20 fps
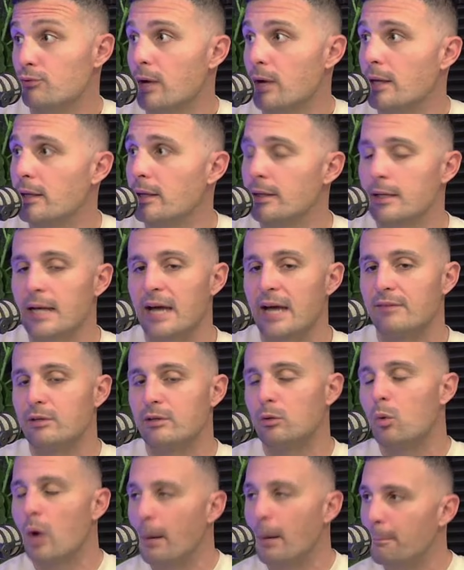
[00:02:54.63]
rather than
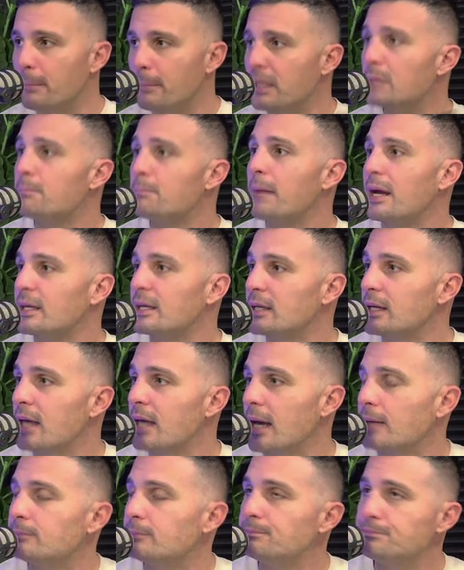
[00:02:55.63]
having one big bank
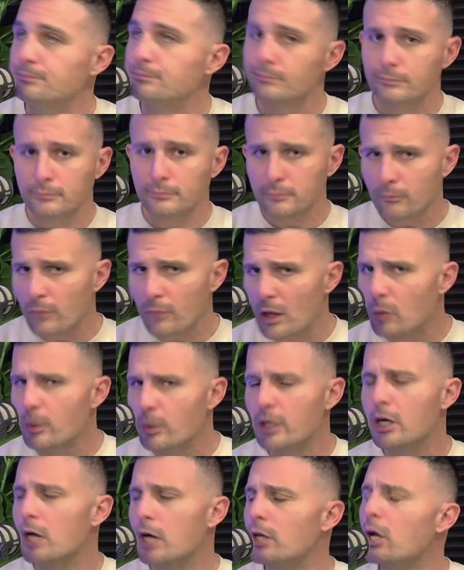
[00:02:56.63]
account where
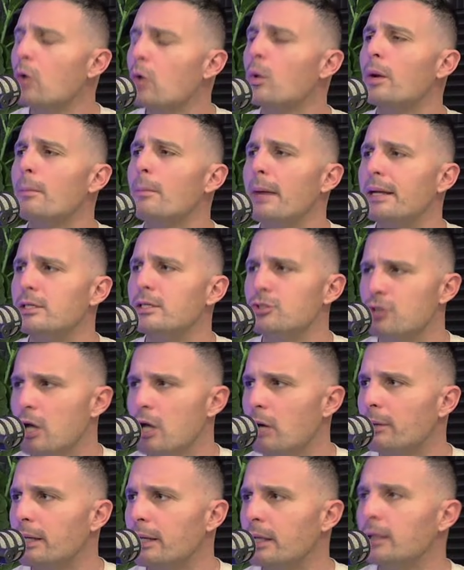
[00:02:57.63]
you don't know where money's
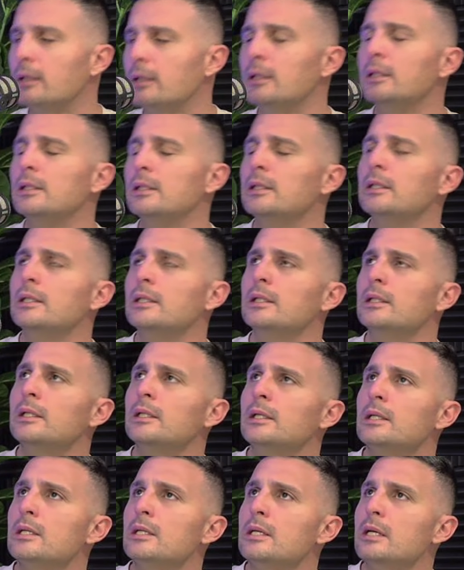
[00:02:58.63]
going.
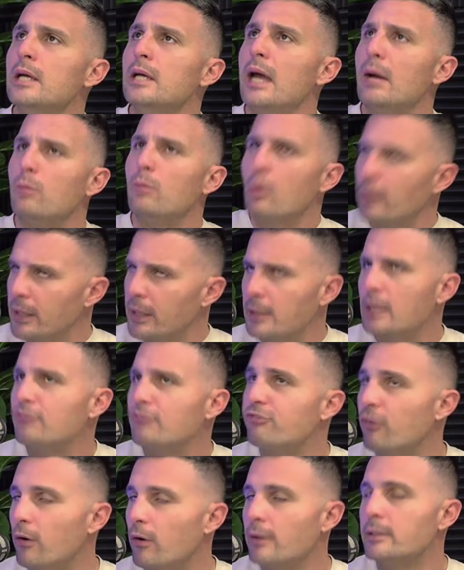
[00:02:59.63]
And what we end up
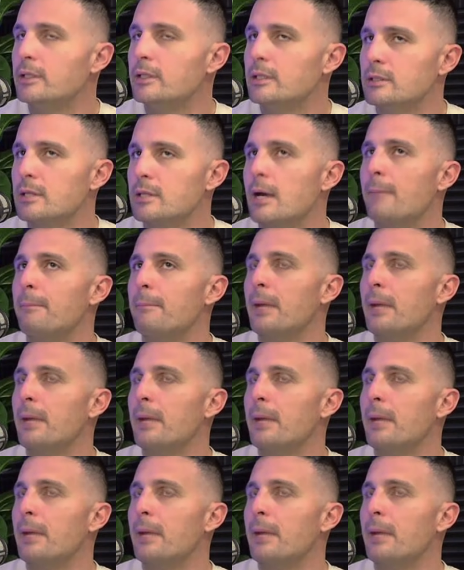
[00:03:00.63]
finding is that